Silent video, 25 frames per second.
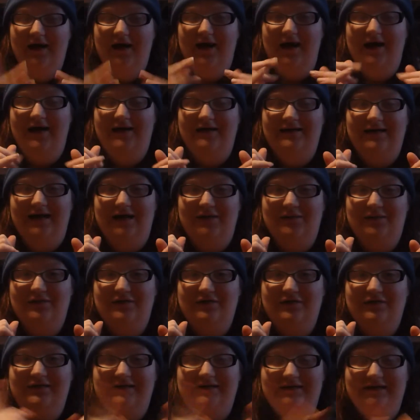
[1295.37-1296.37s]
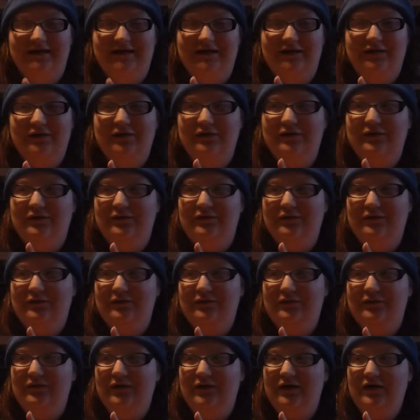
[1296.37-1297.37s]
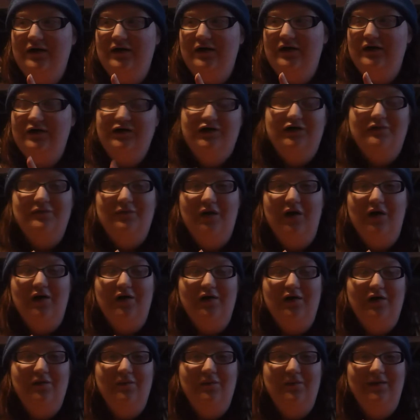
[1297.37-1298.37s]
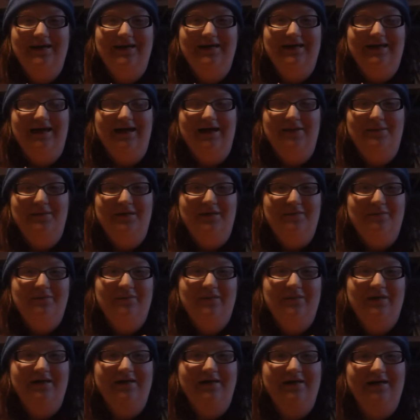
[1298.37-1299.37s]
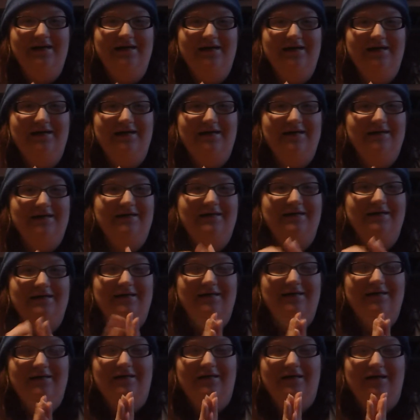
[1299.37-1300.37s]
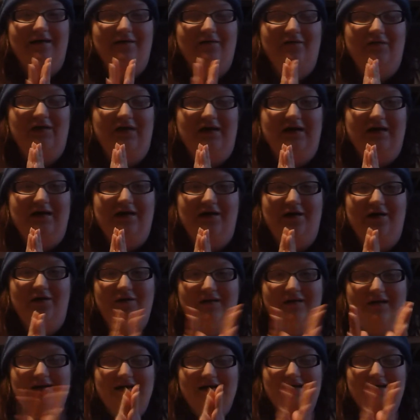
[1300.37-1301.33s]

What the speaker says: And I will see you tomorrow with a McMillion video.